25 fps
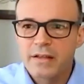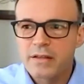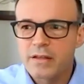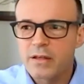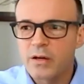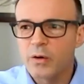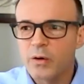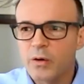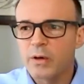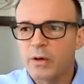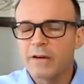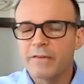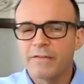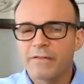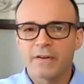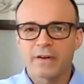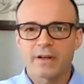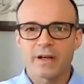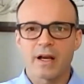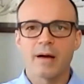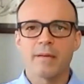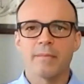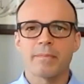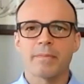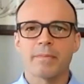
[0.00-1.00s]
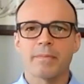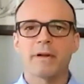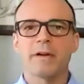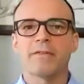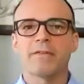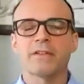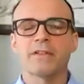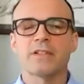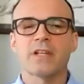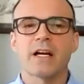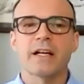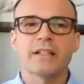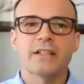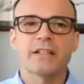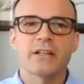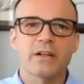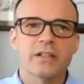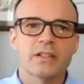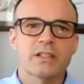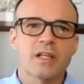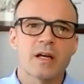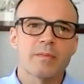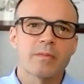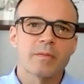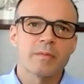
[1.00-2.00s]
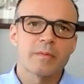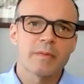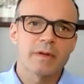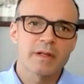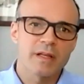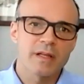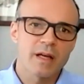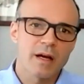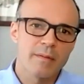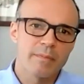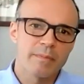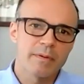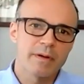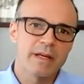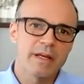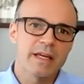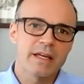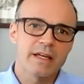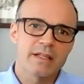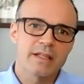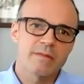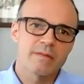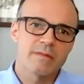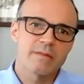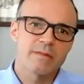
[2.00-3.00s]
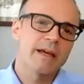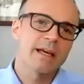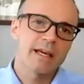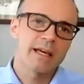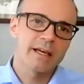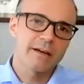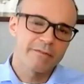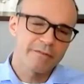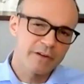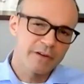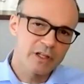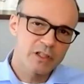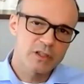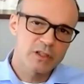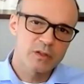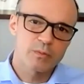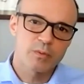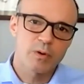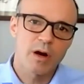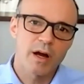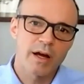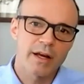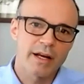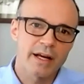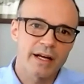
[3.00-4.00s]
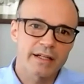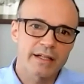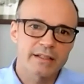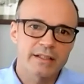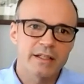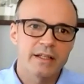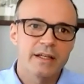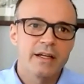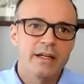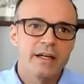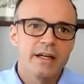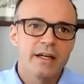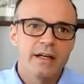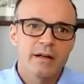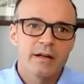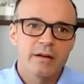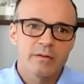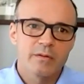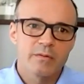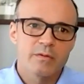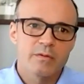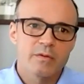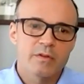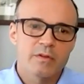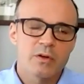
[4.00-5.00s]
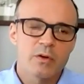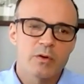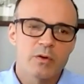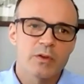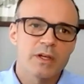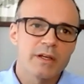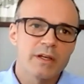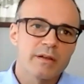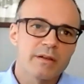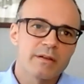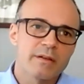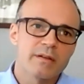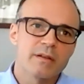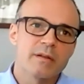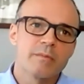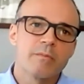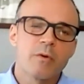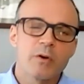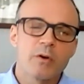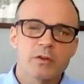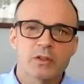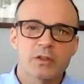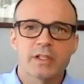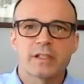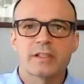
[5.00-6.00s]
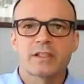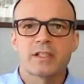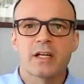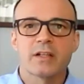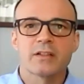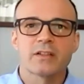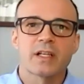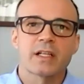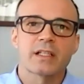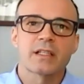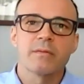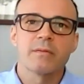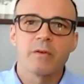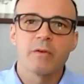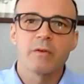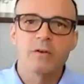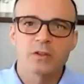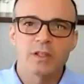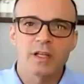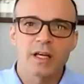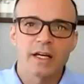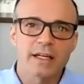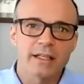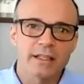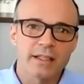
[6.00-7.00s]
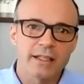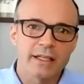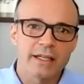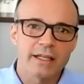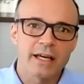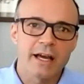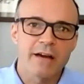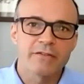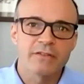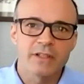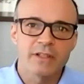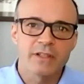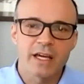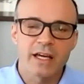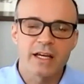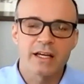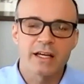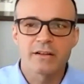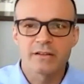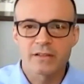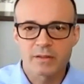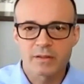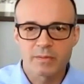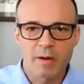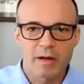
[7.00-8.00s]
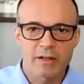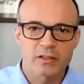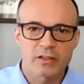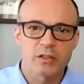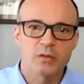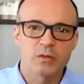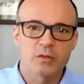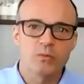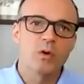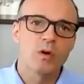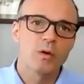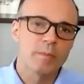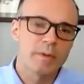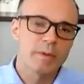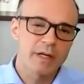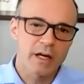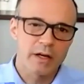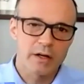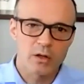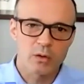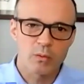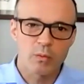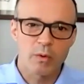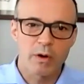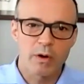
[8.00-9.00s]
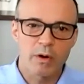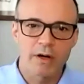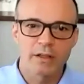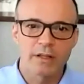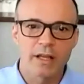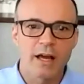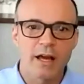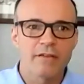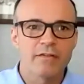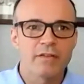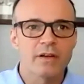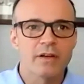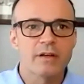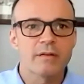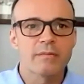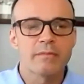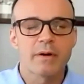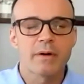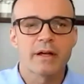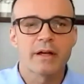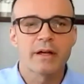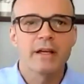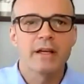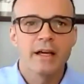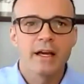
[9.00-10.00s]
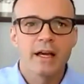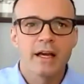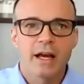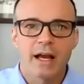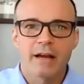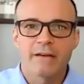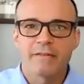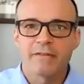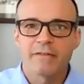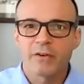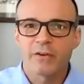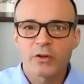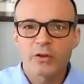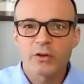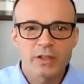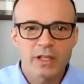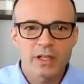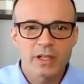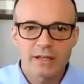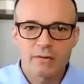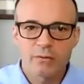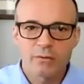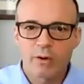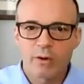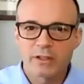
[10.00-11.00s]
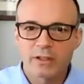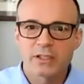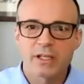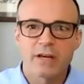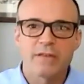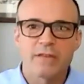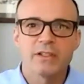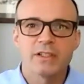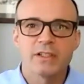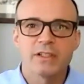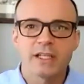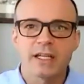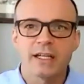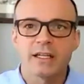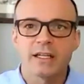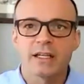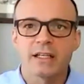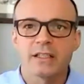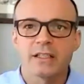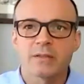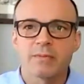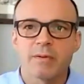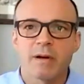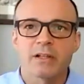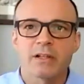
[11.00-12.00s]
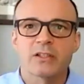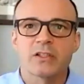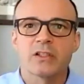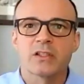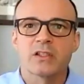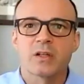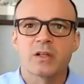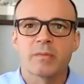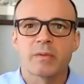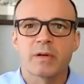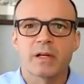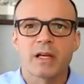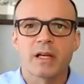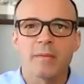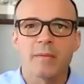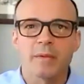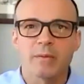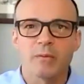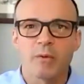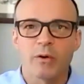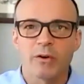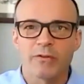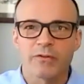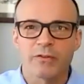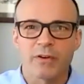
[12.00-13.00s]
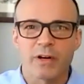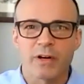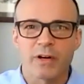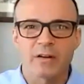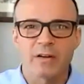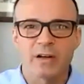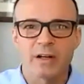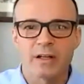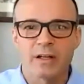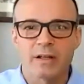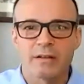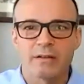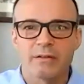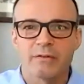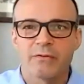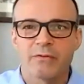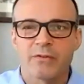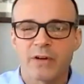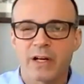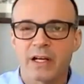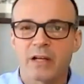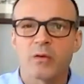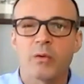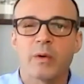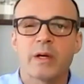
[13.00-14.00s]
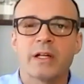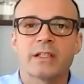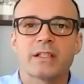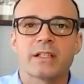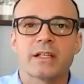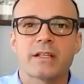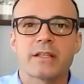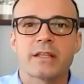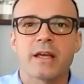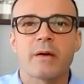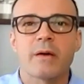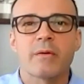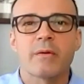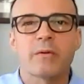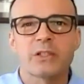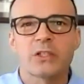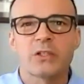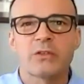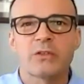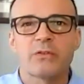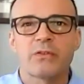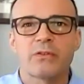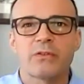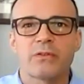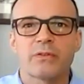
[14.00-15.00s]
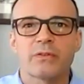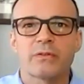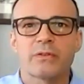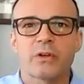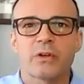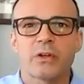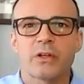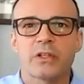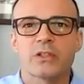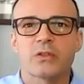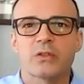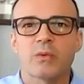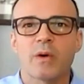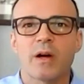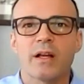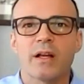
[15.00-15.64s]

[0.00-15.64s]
So if a dietary supplement company is making a finished product, so it sounds like the most likely FDA inspection will be under 111, but I've heard that 117 inspections are becoming more frequent. Is that what you heard as well?